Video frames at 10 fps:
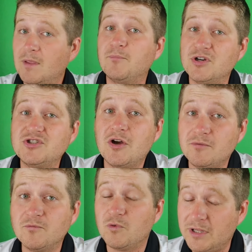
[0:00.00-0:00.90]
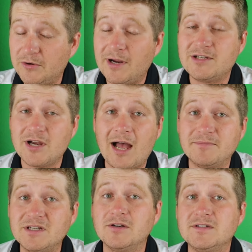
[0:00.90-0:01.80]
Bridgestone, really great
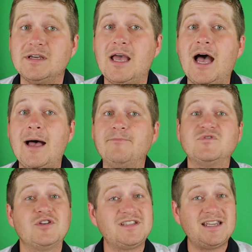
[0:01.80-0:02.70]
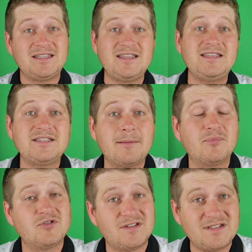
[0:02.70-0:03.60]
job, seriously. So let's get into these
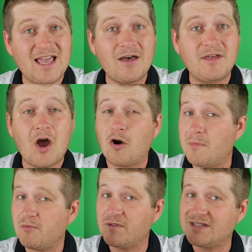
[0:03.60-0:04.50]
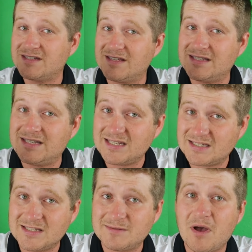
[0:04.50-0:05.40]
numbers. Let's see how they are. Remember, this is the
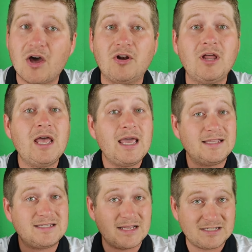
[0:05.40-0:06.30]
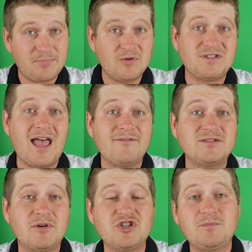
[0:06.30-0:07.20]
distance model. It's not supposed to have
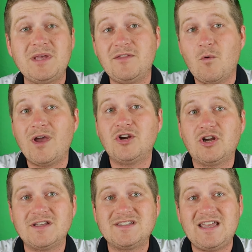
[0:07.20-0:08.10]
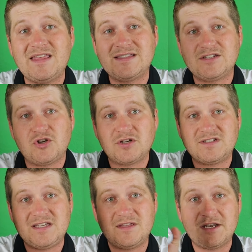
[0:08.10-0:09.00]
as much spin. The way you're going to see this is you're going
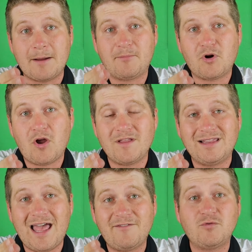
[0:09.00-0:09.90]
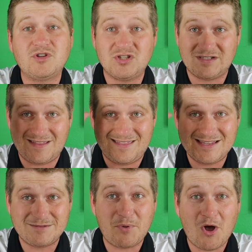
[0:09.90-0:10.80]
to see the number on the left, which is
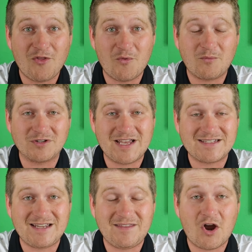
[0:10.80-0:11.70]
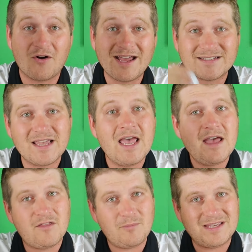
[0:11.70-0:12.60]
this ball, the one we're testing, the RX.
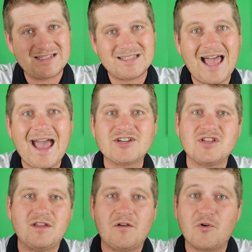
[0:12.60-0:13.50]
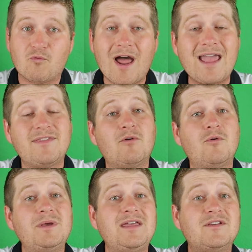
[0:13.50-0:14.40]
There'll be a slash, and then on the right, there
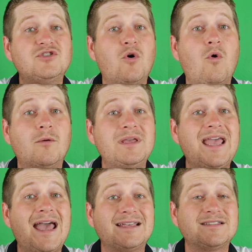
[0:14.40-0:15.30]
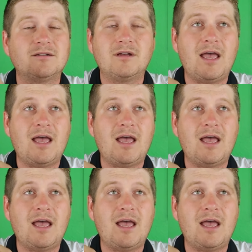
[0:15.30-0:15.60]
will be the Tour BX,